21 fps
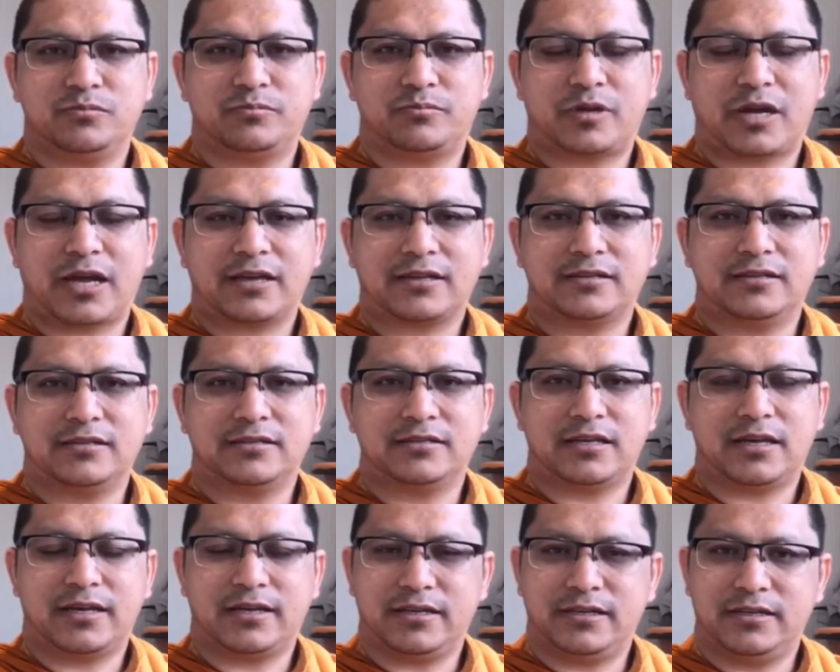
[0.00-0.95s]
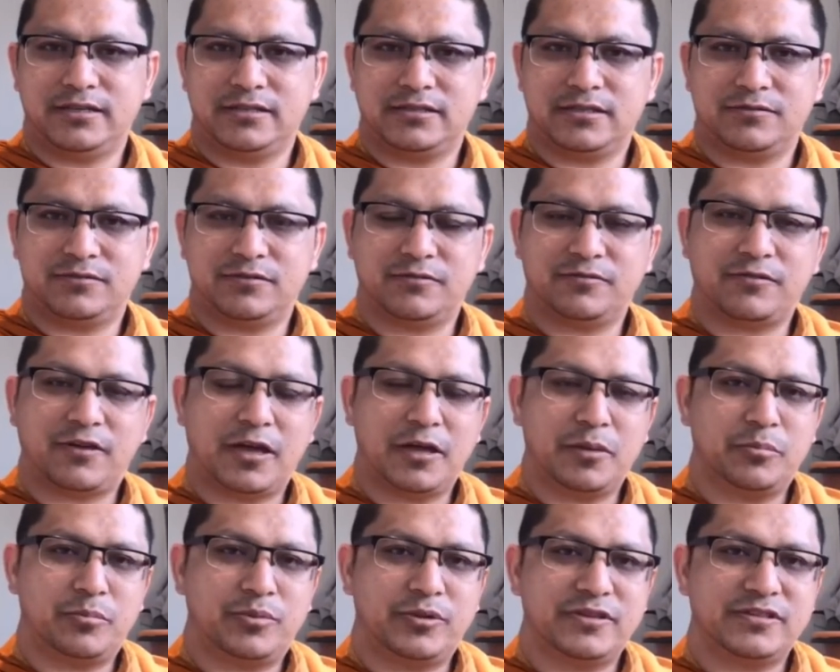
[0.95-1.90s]
practice at least of
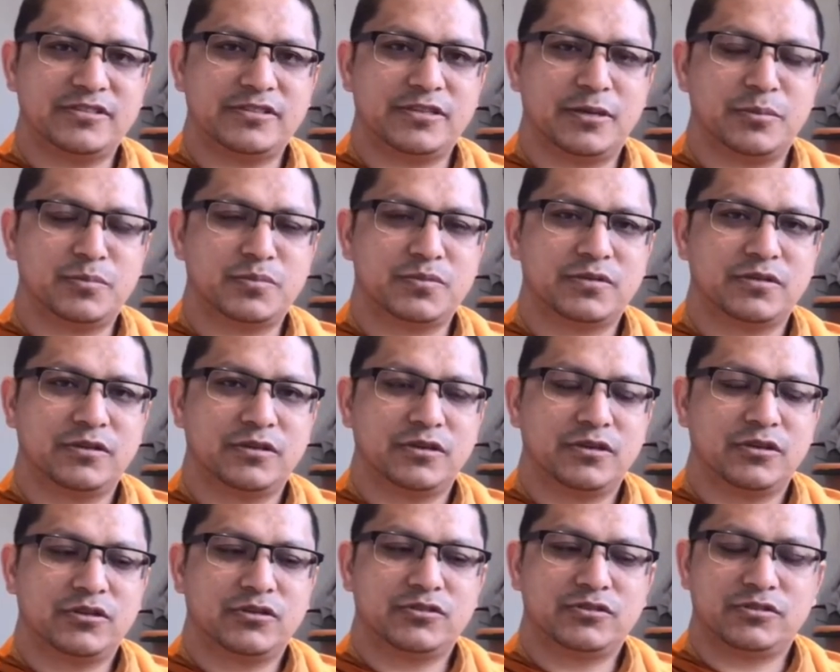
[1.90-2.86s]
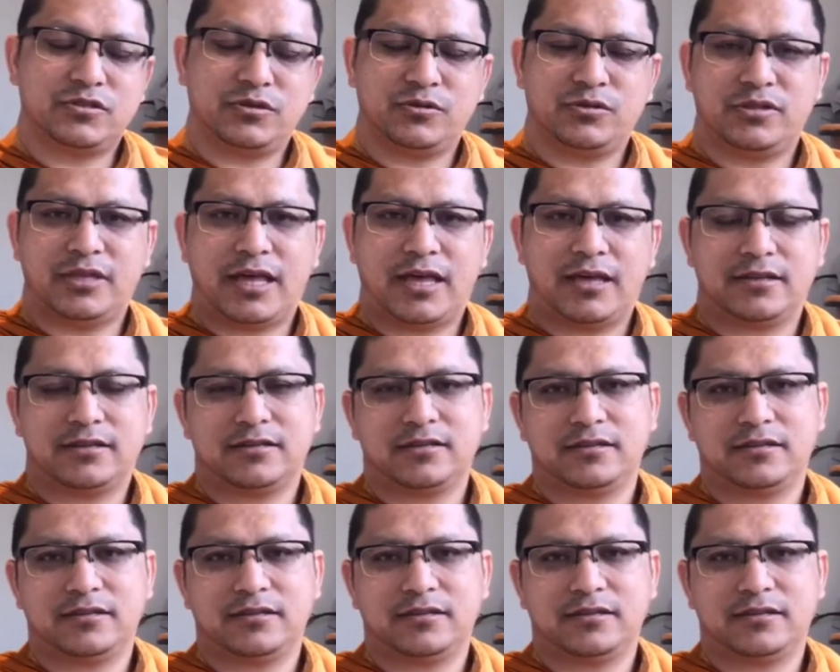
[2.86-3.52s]
5 precepts, so that